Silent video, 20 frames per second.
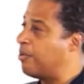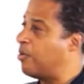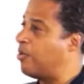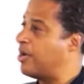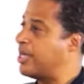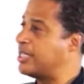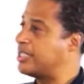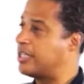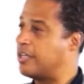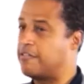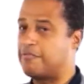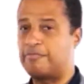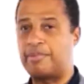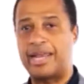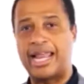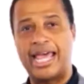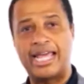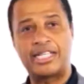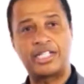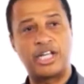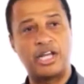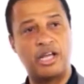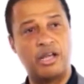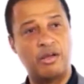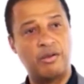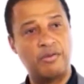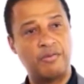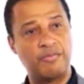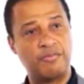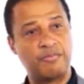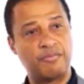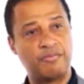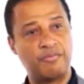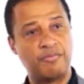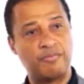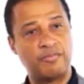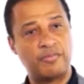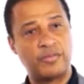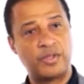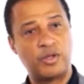point of plateau
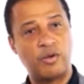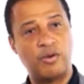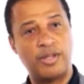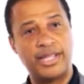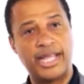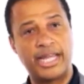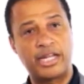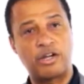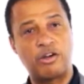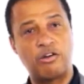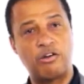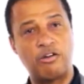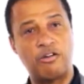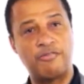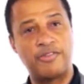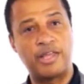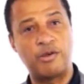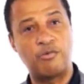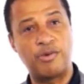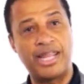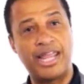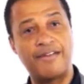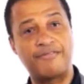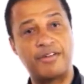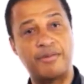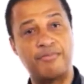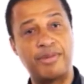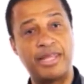on that curve, that we have